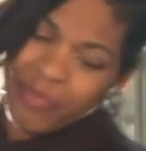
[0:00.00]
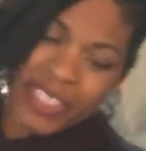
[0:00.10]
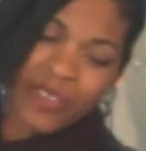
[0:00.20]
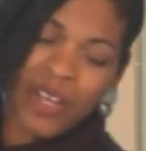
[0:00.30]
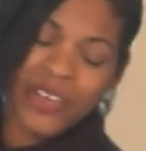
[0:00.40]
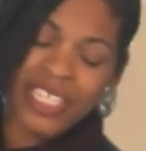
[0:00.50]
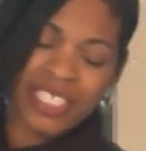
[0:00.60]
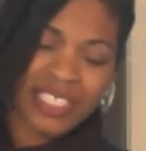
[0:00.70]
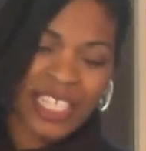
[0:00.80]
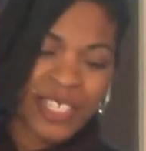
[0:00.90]
So I created
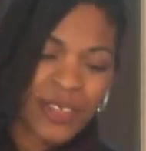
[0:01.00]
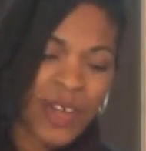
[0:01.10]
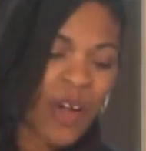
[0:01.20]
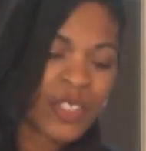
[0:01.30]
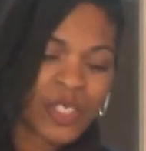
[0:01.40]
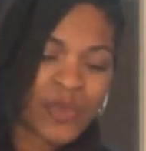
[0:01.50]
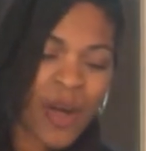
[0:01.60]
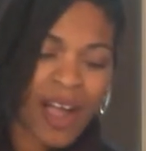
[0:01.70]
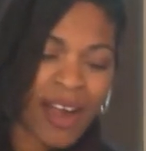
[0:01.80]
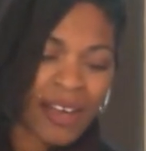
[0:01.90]
a single called You
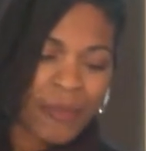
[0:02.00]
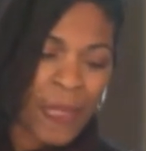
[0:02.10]
Are.